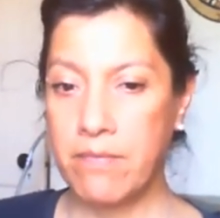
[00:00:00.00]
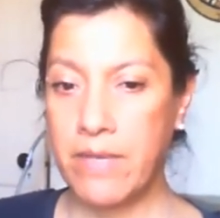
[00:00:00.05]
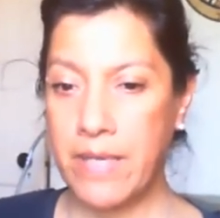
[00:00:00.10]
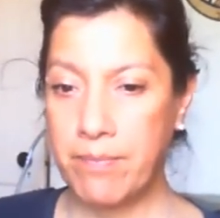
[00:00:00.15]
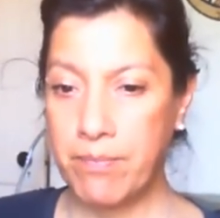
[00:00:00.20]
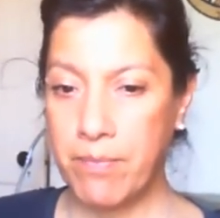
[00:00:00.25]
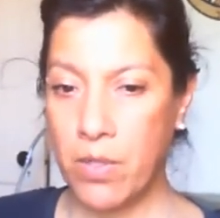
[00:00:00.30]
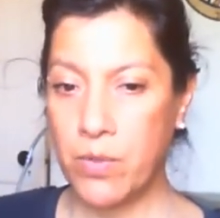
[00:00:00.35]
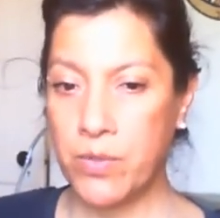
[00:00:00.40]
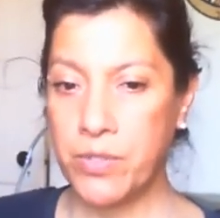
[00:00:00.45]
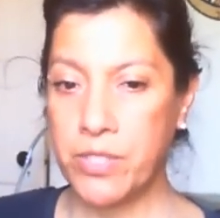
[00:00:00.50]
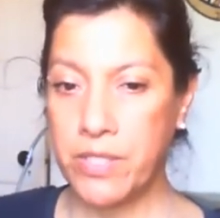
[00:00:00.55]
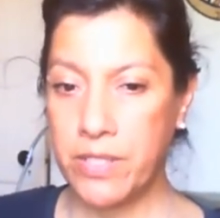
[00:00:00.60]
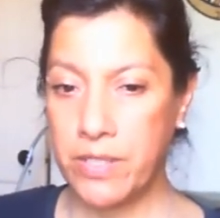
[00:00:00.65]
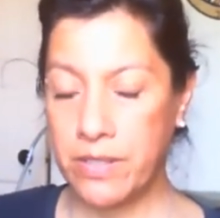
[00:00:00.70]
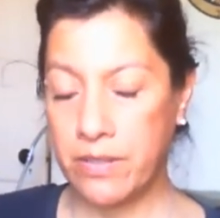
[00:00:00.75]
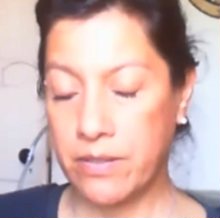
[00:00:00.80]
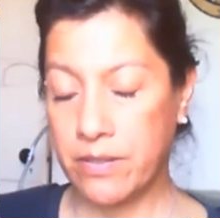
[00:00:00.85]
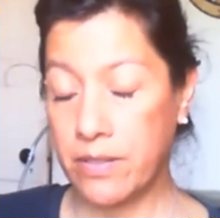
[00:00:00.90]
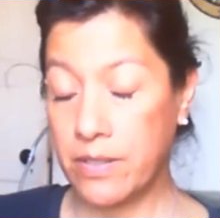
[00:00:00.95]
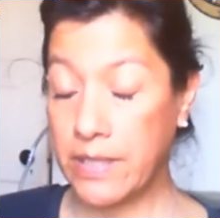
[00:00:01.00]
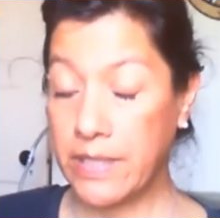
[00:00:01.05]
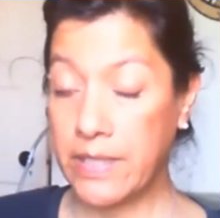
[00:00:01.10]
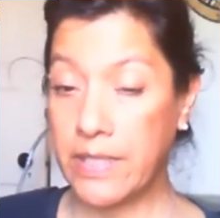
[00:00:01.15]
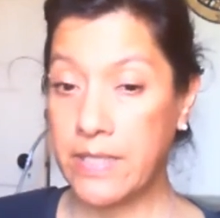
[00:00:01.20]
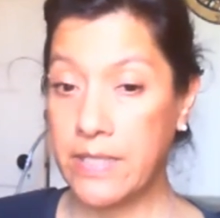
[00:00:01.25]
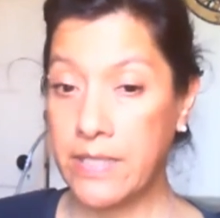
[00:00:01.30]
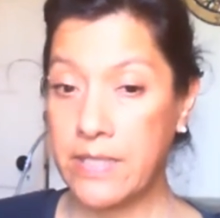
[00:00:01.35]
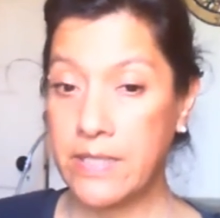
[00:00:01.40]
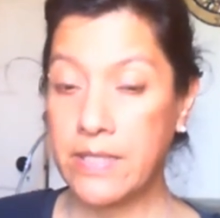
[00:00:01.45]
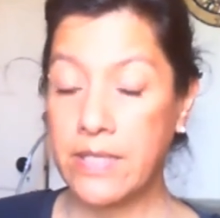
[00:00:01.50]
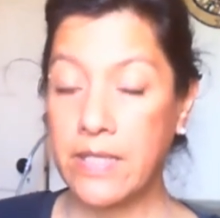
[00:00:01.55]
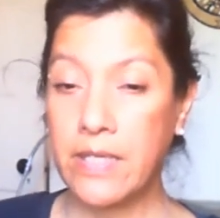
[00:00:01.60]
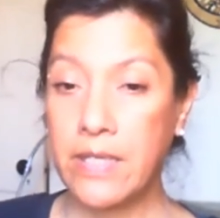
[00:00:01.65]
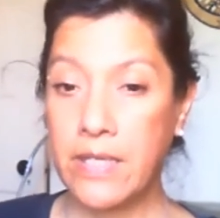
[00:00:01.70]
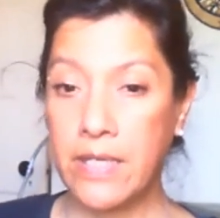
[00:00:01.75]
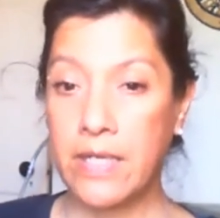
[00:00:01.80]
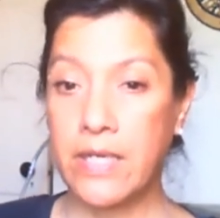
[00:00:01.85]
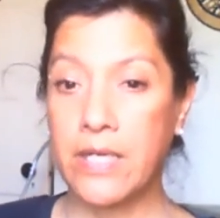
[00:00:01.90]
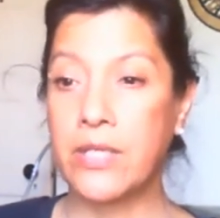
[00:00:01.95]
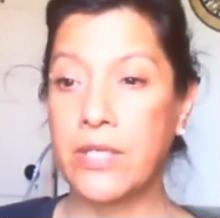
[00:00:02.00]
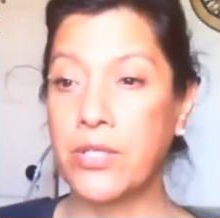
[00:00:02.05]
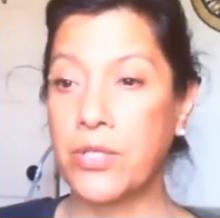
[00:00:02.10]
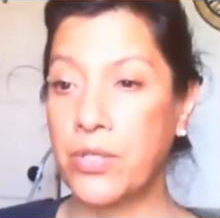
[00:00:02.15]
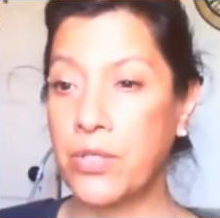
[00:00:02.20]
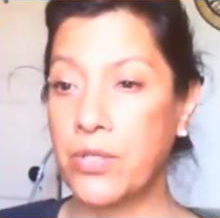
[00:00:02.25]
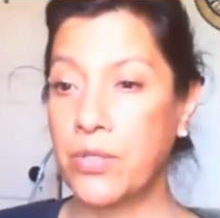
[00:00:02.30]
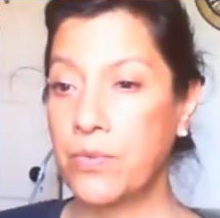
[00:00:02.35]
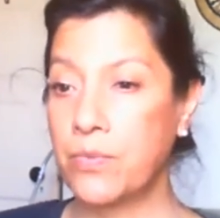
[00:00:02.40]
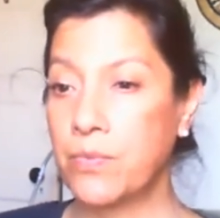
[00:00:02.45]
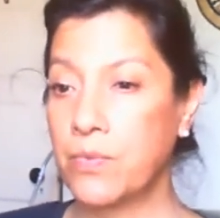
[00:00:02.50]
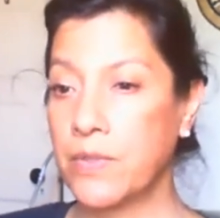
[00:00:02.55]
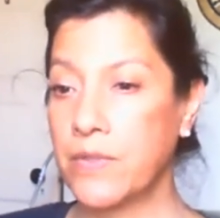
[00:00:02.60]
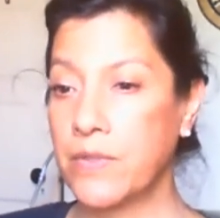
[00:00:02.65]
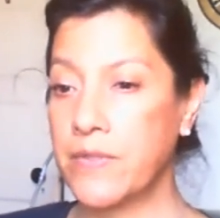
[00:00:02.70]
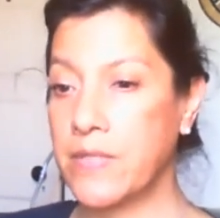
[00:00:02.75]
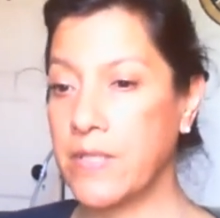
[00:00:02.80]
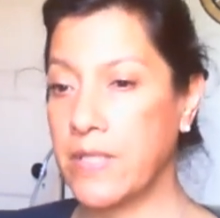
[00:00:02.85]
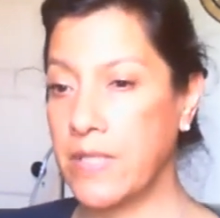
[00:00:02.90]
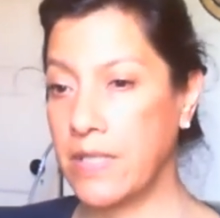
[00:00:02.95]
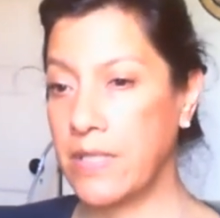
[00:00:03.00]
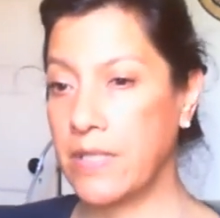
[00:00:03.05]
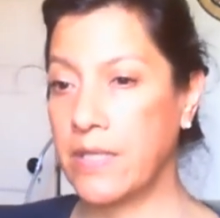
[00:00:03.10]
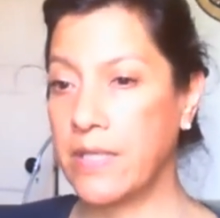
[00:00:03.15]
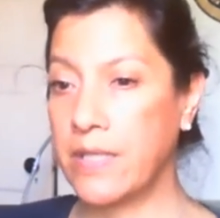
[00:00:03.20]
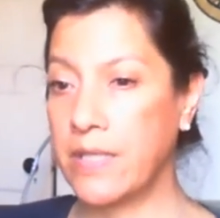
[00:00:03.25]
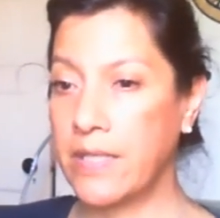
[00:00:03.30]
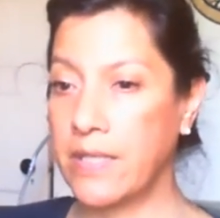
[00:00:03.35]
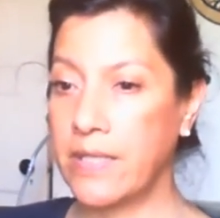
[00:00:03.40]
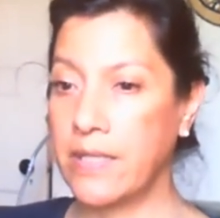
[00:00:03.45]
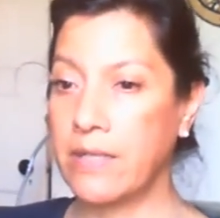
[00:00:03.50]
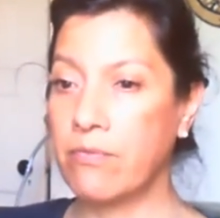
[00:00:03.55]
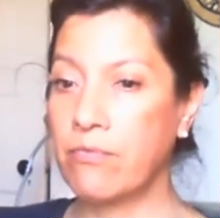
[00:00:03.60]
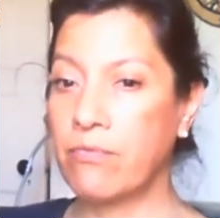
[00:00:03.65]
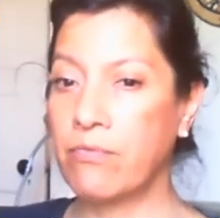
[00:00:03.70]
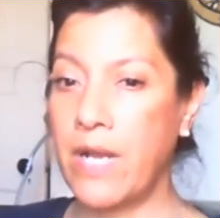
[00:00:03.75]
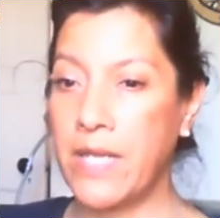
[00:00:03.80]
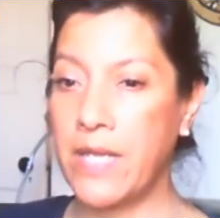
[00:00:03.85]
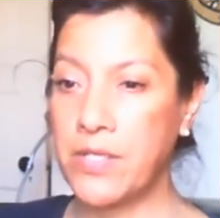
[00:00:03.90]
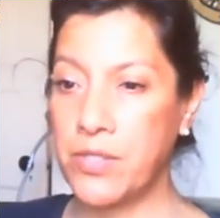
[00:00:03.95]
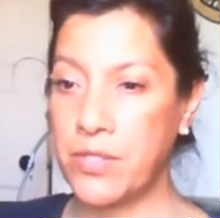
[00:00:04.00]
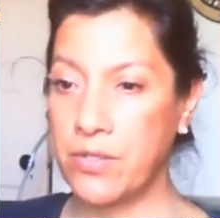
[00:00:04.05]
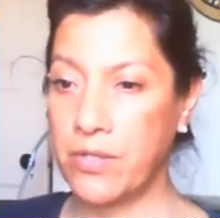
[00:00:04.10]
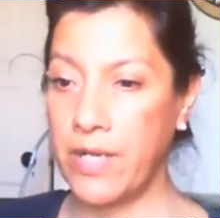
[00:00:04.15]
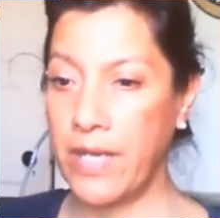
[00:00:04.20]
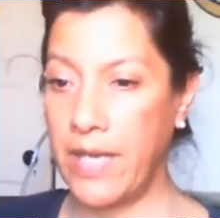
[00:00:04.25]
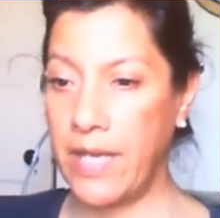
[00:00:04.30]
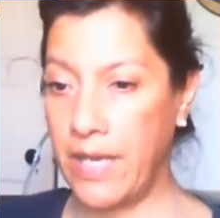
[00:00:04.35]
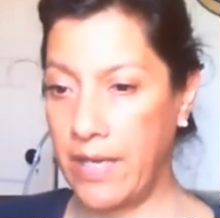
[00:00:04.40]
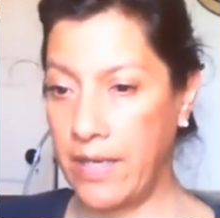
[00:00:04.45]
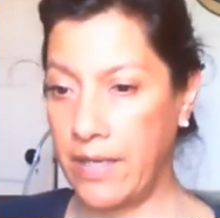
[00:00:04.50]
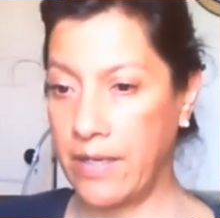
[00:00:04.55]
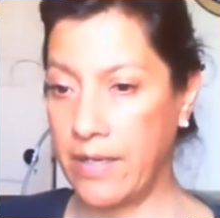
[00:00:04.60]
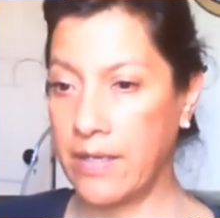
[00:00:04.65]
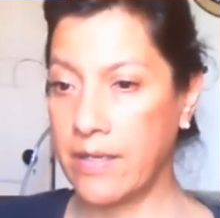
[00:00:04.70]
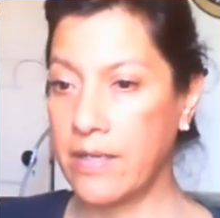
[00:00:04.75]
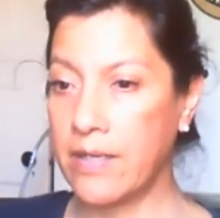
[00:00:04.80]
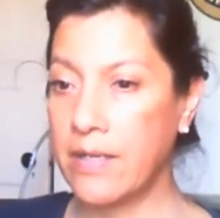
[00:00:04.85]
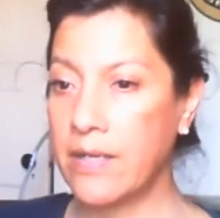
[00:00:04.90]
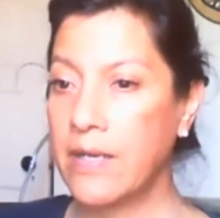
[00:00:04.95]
emoji or list. You will see the raise your hand.